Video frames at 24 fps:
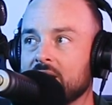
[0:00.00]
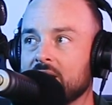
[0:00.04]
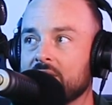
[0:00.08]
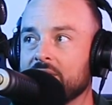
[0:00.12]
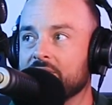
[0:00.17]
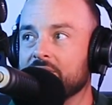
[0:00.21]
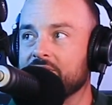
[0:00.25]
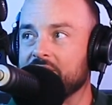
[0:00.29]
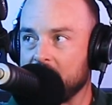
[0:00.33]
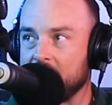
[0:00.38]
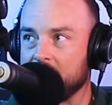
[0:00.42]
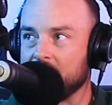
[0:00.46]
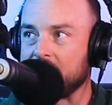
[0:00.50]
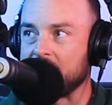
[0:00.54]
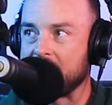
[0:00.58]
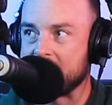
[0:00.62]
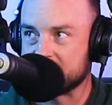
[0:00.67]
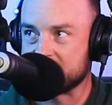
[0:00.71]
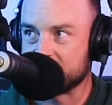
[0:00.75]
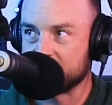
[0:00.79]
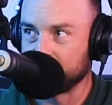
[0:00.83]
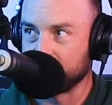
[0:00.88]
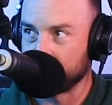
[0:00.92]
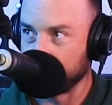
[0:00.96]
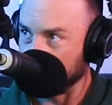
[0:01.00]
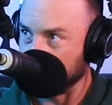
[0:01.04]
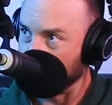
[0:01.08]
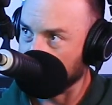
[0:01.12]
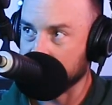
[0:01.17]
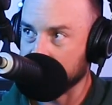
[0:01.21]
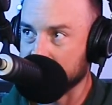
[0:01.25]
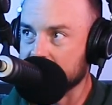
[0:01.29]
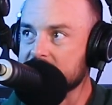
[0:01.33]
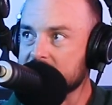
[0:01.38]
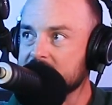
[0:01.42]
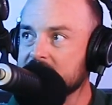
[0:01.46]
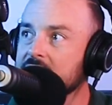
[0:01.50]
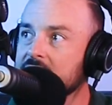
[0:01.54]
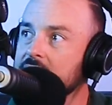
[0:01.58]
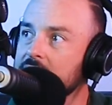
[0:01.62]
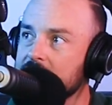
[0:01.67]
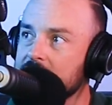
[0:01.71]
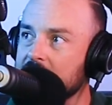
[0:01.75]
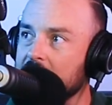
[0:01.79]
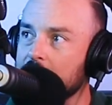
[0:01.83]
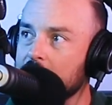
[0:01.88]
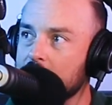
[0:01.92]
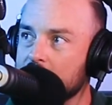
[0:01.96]
The very last fucking
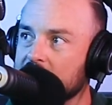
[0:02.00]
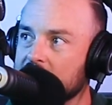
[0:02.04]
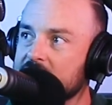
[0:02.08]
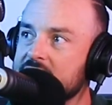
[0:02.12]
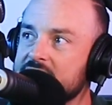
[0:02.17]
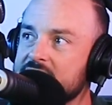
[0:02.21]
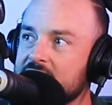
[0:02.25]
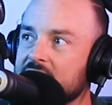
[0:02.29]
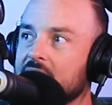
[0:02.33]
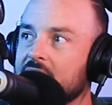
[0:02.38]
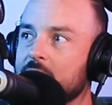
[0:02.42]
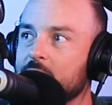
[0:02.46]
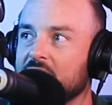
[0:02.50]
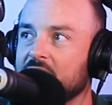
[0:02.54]
seat that you could sit in,